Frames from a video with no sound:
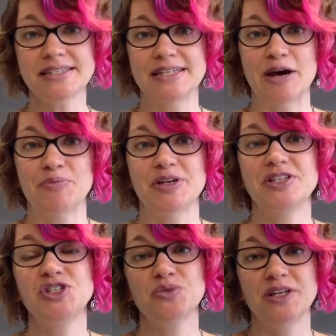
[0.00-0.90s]
step is
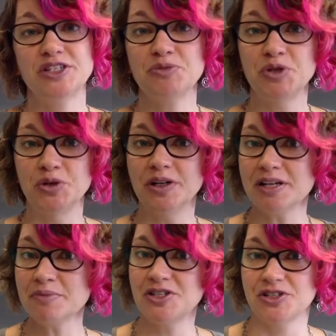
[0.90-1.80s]
to run some Google
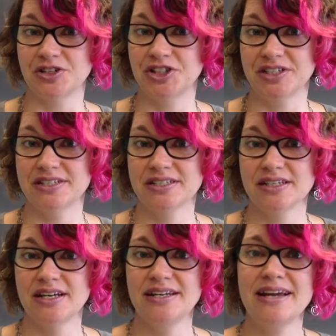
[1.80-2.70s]
image searches.
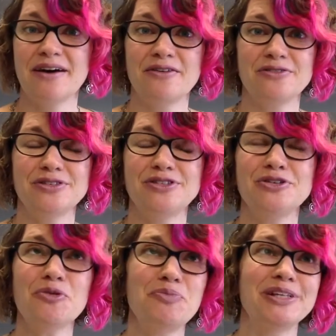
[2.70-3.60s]
Now,
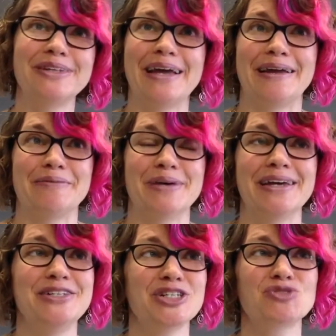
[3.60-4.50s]
don't be lame
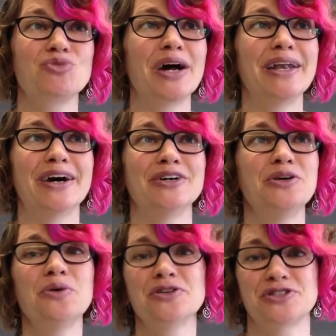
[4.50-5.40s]
and just run a
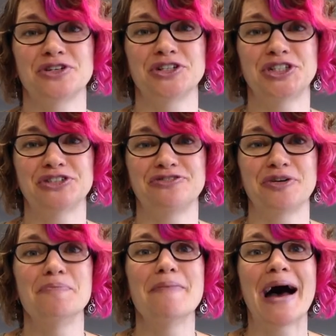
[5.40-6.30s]
Google search for
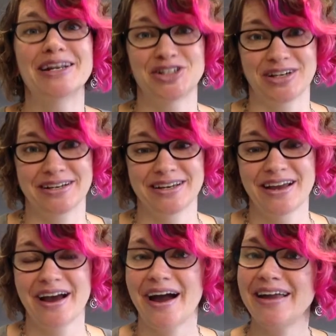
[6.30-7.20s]
magic.
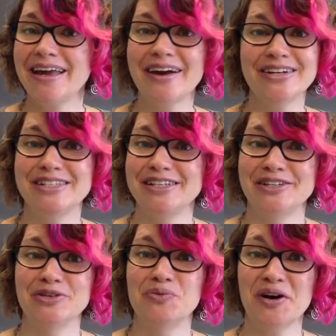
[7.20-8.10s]
I guarantee
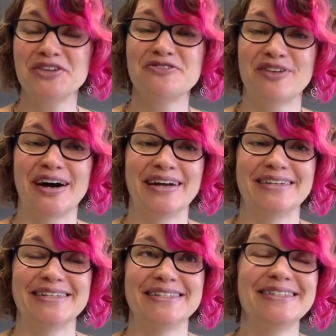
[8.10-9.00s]
you what you find
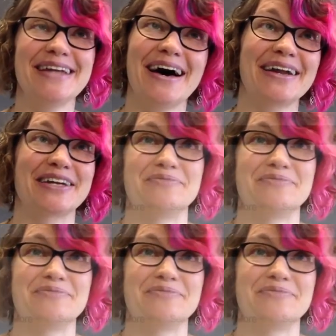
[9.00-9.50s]
is not going to